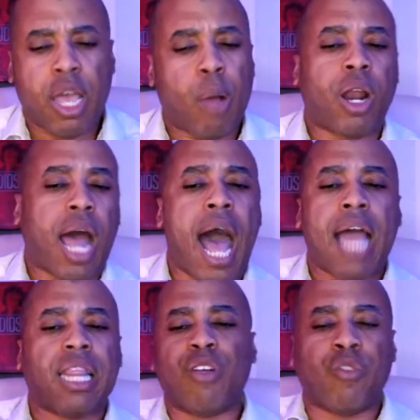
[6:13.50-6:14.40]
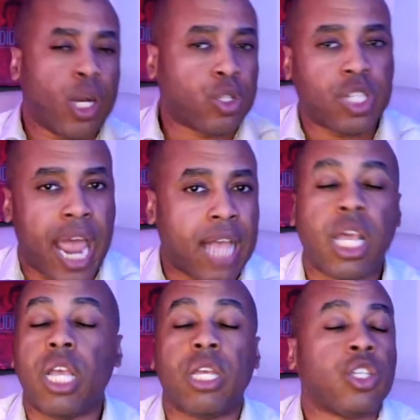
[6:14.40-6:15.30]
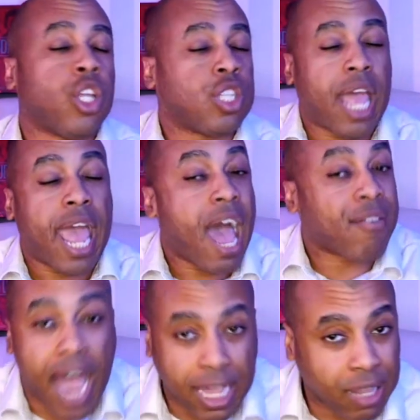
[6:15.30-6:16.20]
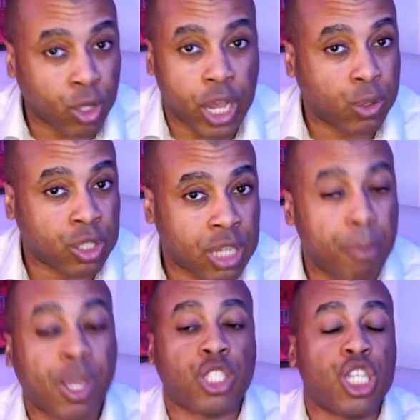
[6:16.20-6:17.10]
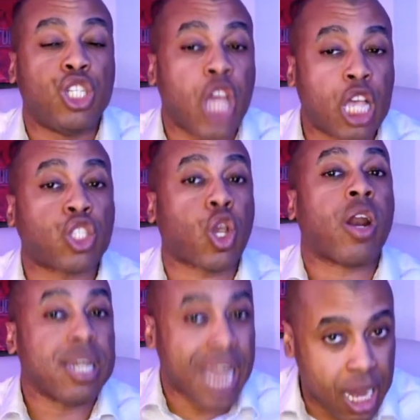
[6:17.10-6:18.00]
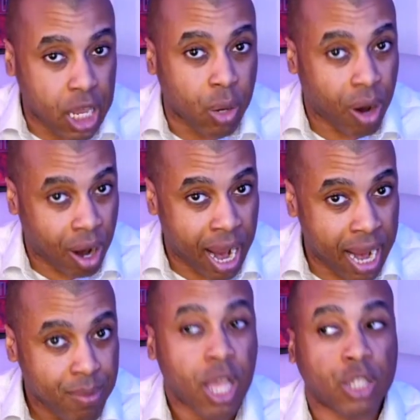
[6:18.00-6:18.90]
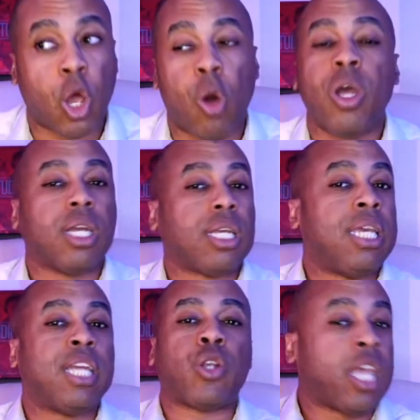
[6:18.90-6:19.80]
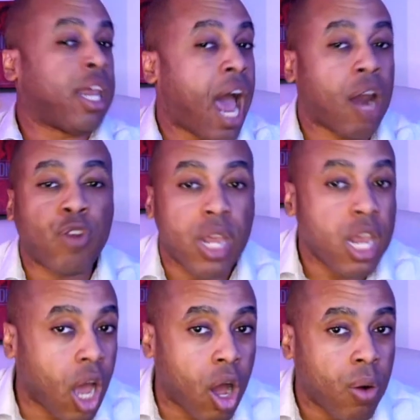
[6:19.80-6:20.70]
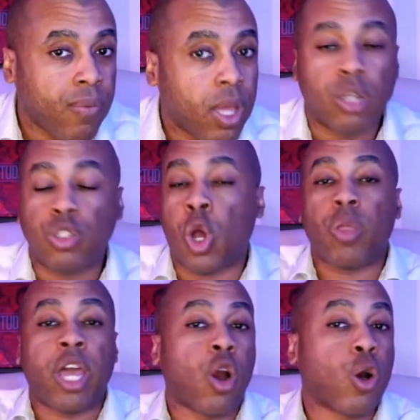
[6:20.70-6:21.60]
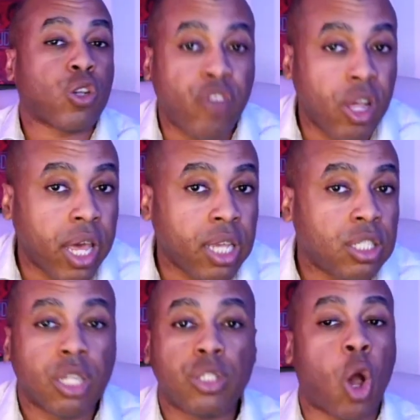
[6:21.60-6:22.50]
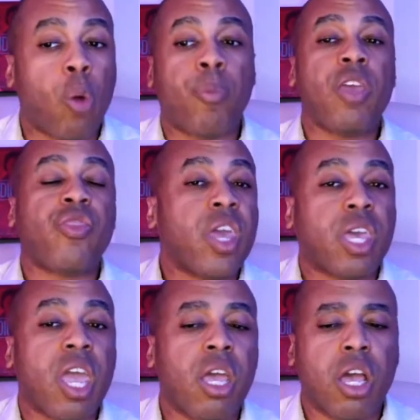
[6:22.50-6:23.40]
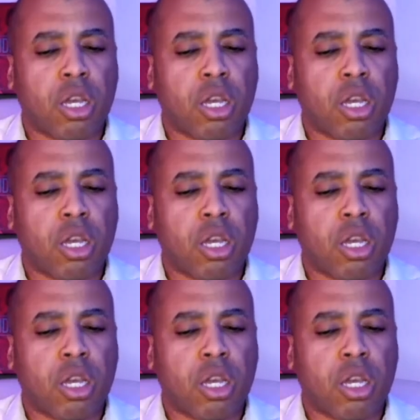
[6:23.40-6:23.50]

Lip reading: what high level of interest she has. She doesn't have a high level of interest yet because she just started dating you. All right. So get out of your ego. Don't let it hurt your feelings. Don't be thinking